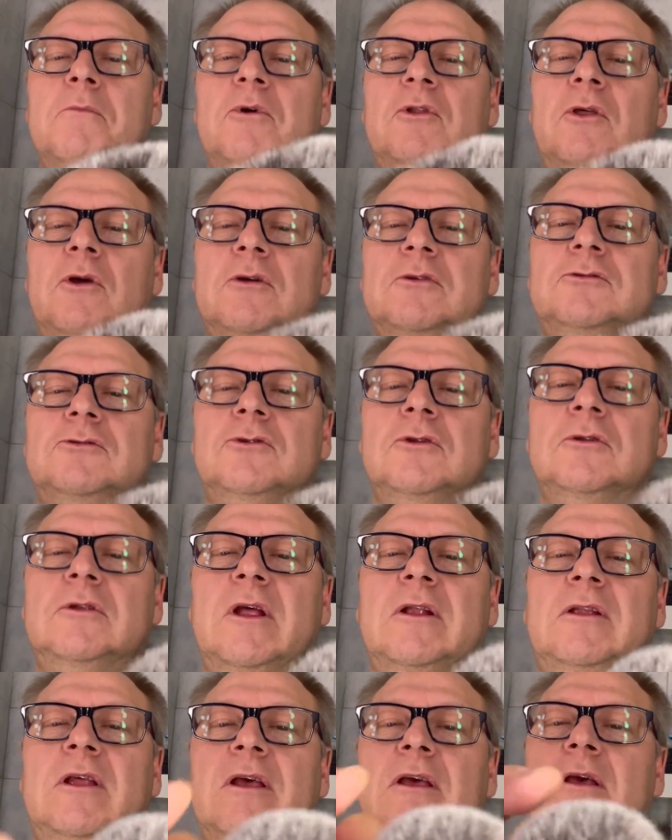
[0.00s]
They are
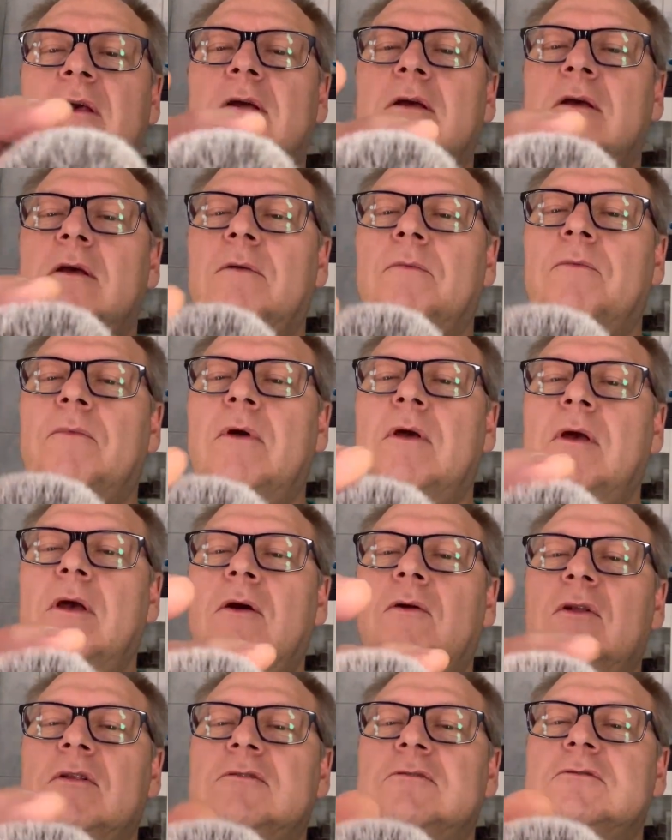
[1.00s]
synthetic.
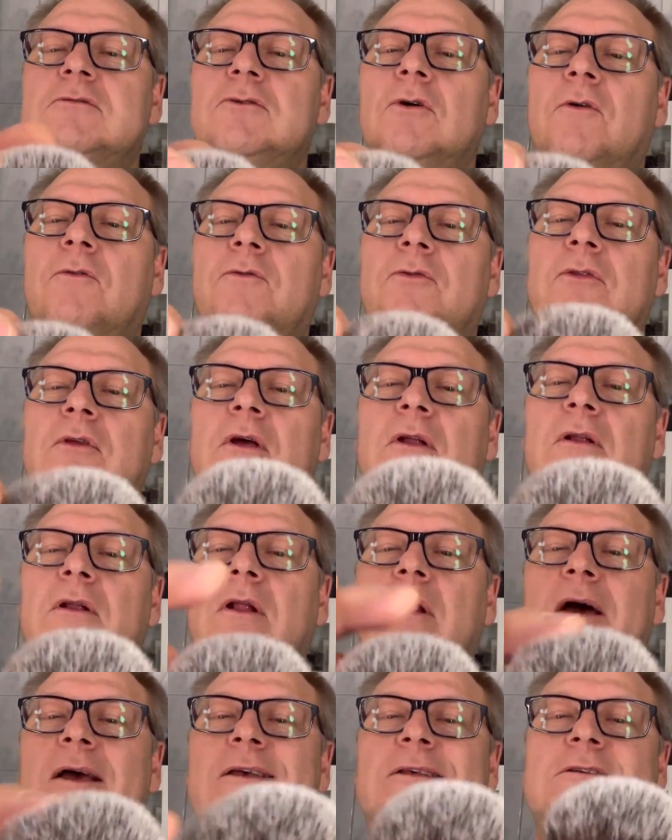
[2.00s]
Here it's soft
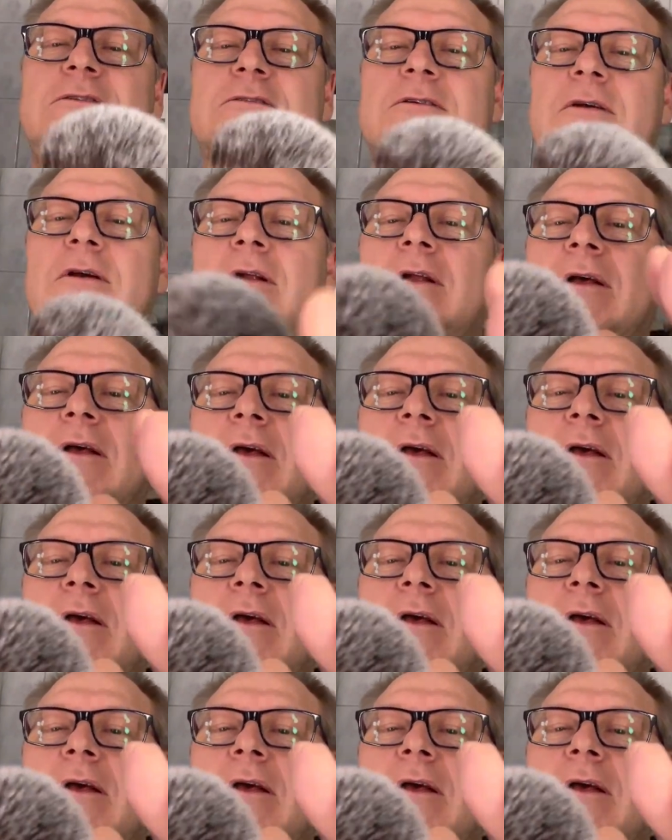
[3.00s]
and nice.